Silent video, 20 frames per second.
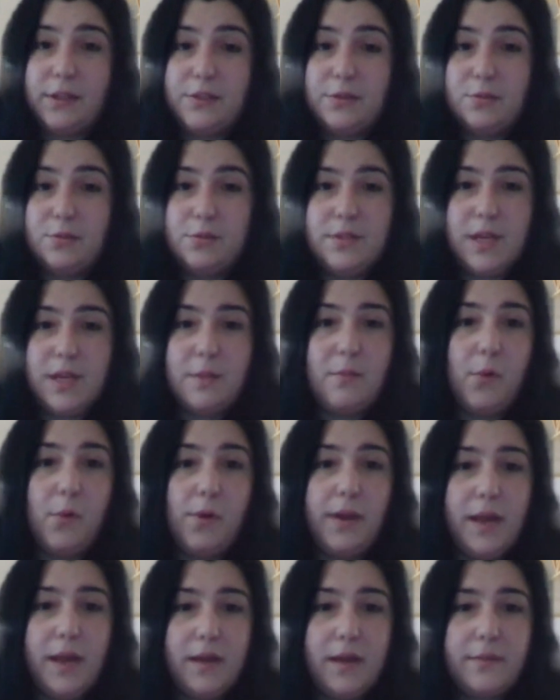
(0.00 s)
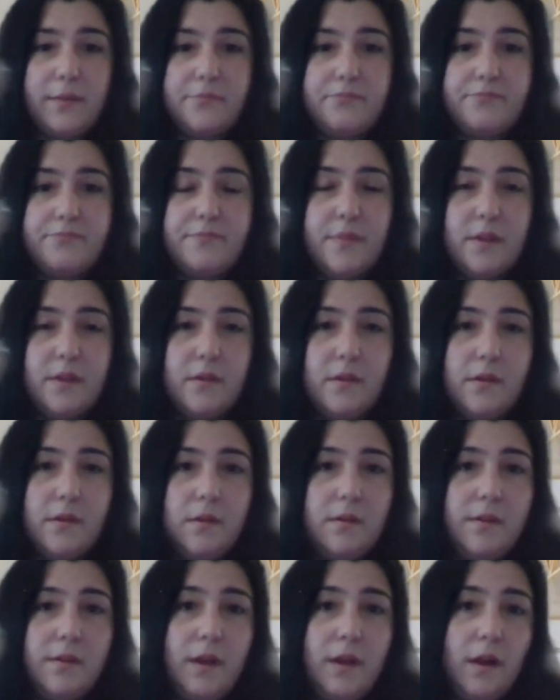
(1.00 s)
Tuesday morning.
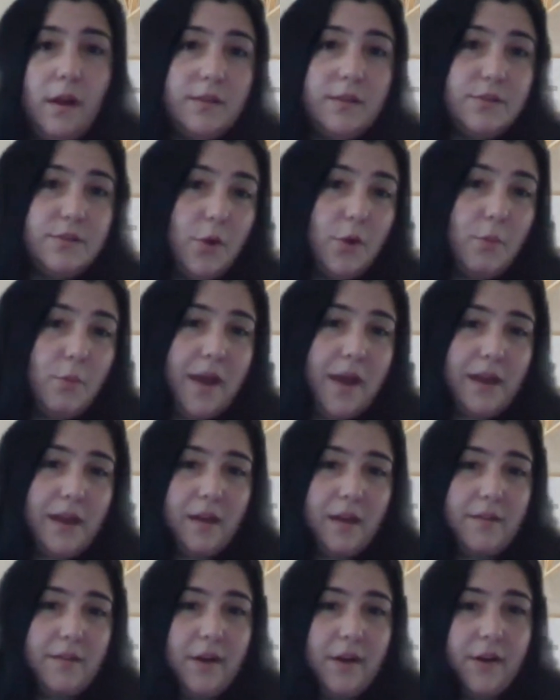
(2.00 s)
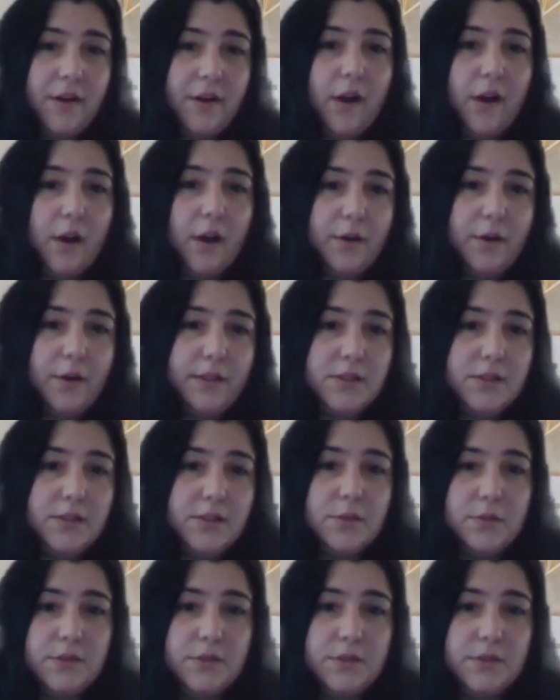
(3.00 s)
There are so many of our current
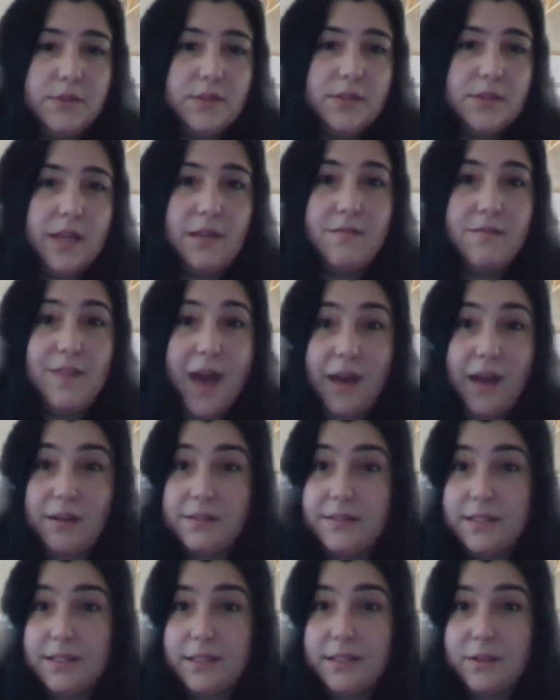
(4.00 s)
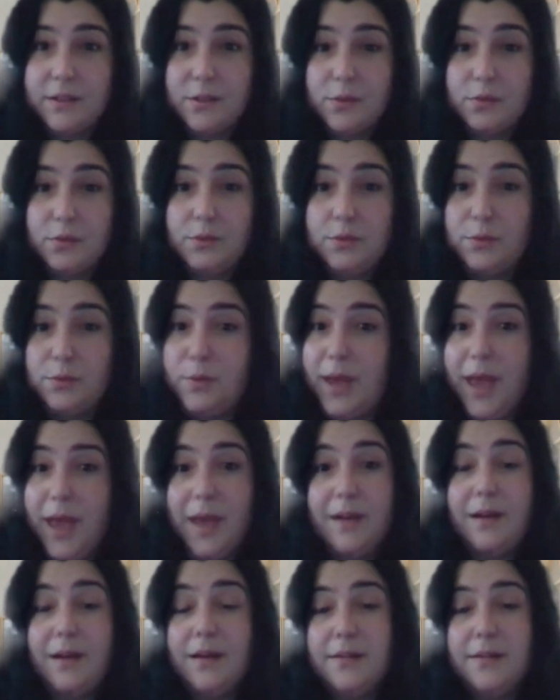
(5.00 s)
students and faculty who knew
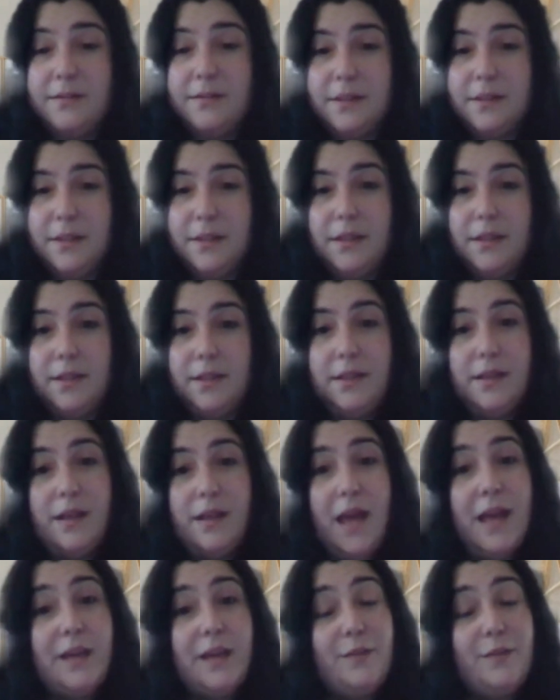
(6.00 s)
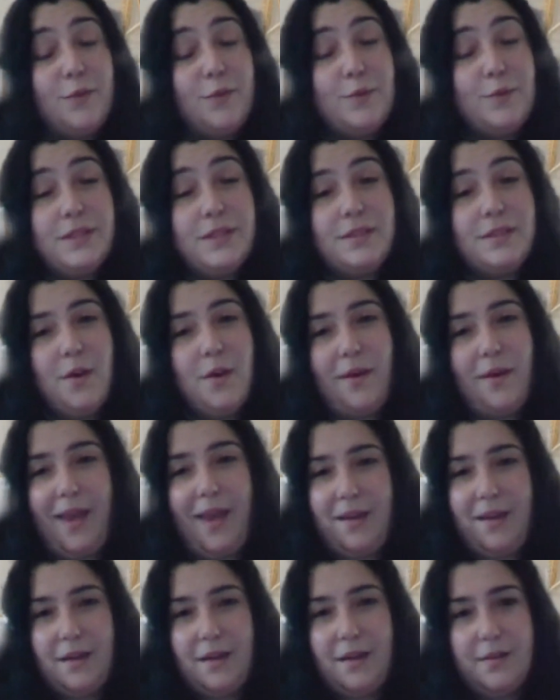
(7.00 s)
Hannah. And if you did know
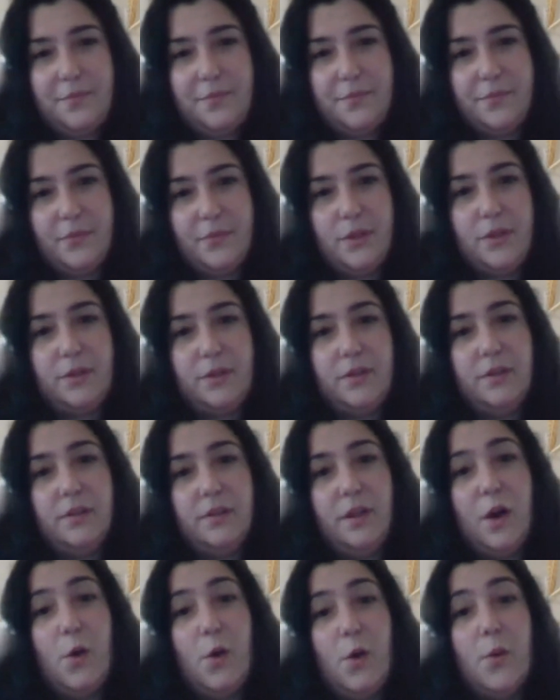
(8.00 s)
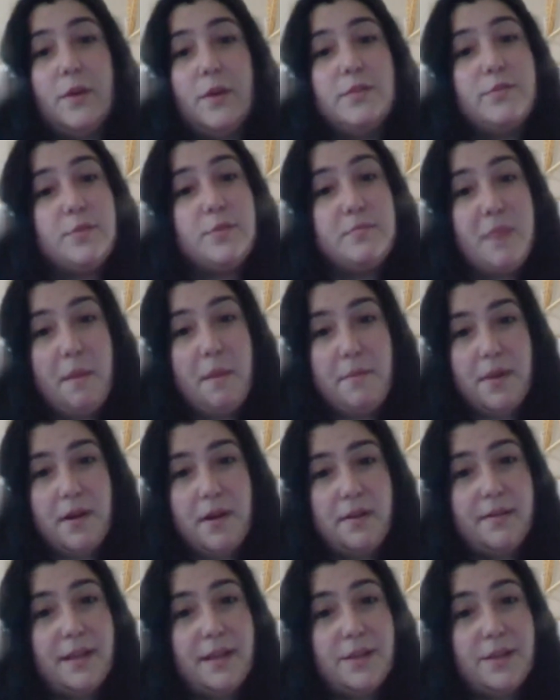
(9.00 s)
Hannah, you'll always
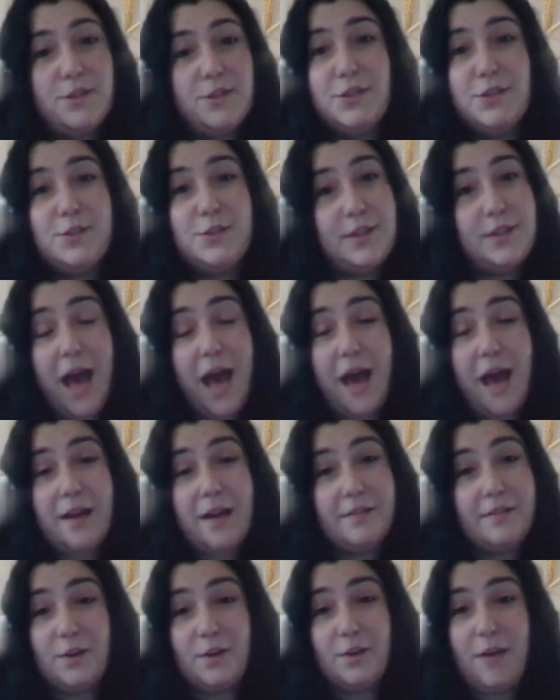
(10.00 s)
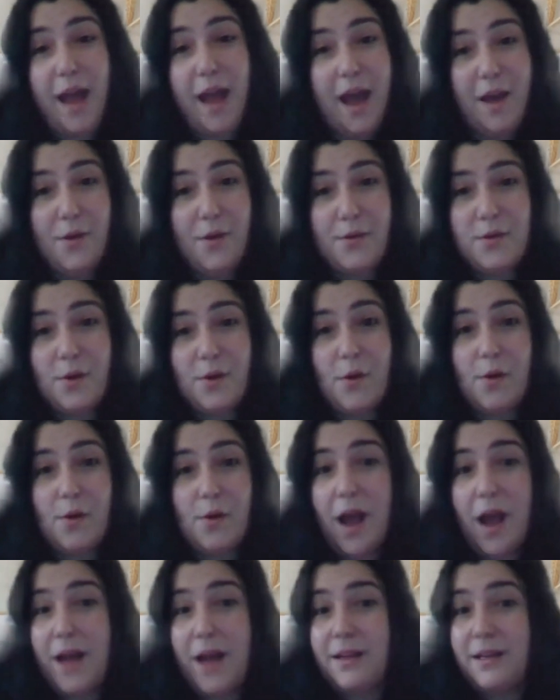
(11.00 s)
remember that she stood out of a crowd
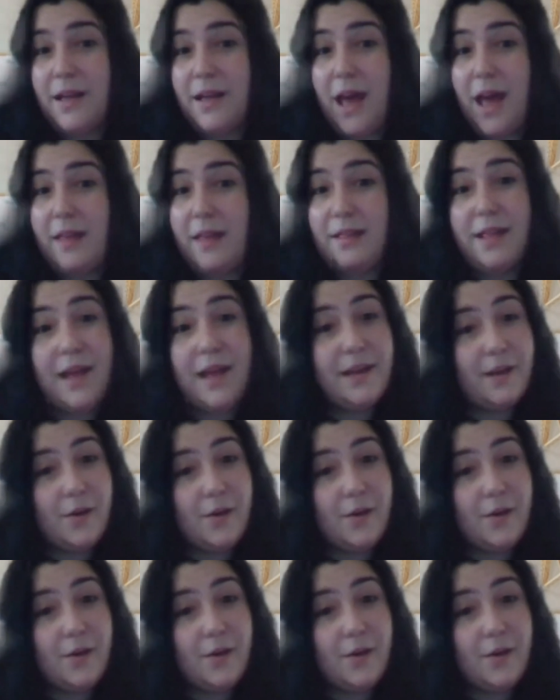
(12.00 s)
or on an athletic